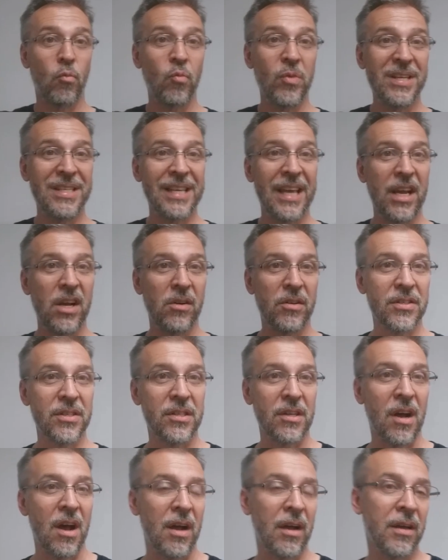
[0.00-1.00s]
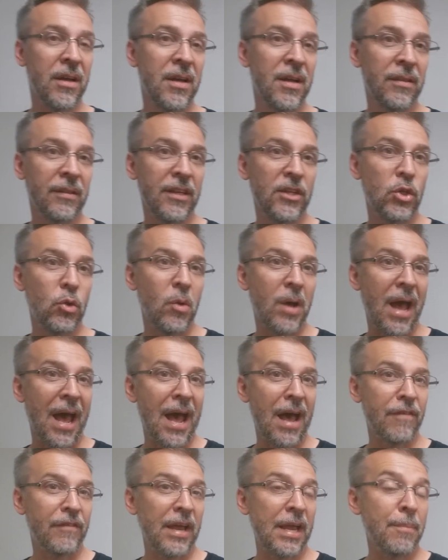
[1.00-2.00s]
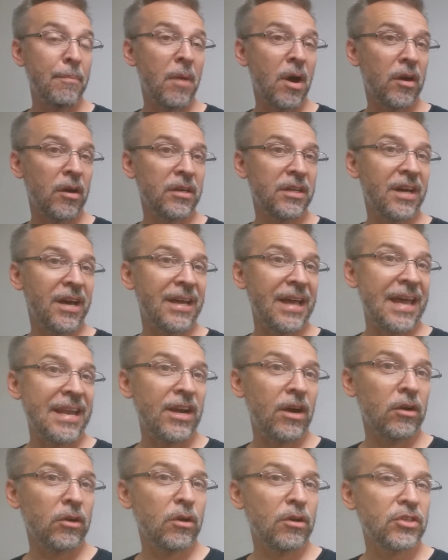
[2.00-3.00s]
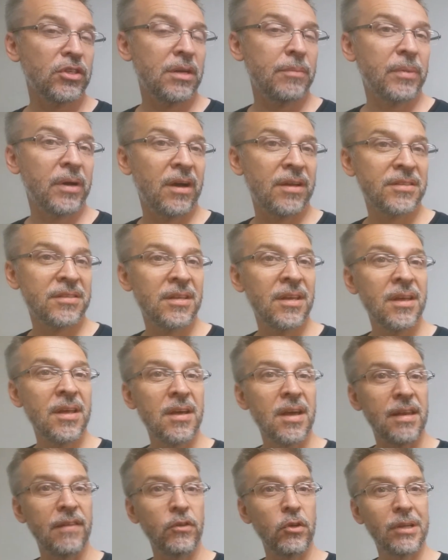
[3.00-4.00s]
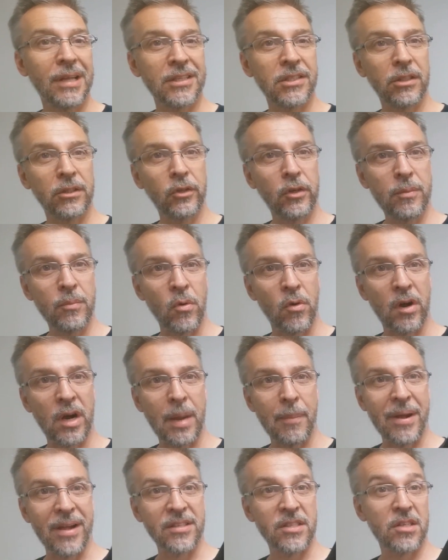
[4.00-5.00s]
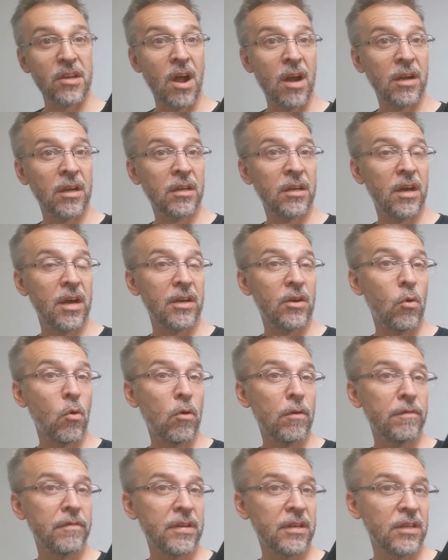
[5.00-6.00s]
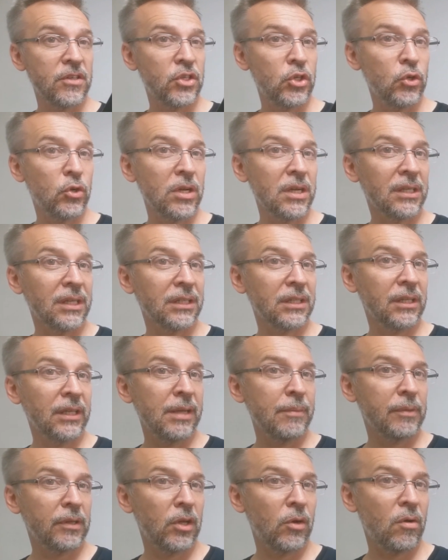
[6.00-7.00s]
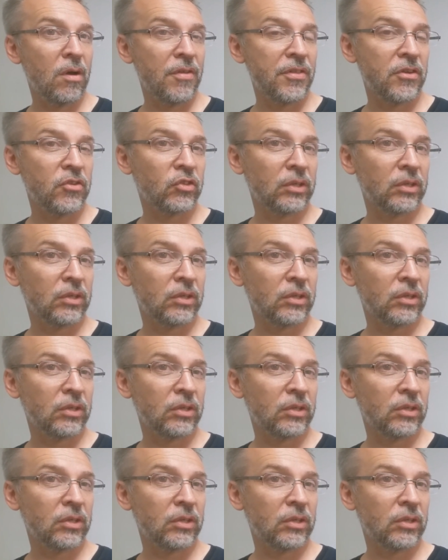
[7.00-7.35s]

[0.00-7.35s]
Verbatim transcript: retail stock. They do have a modern cut and air cushion emboss, and if you'd like to learn more about stock, cut, or finish, you can click the link below on the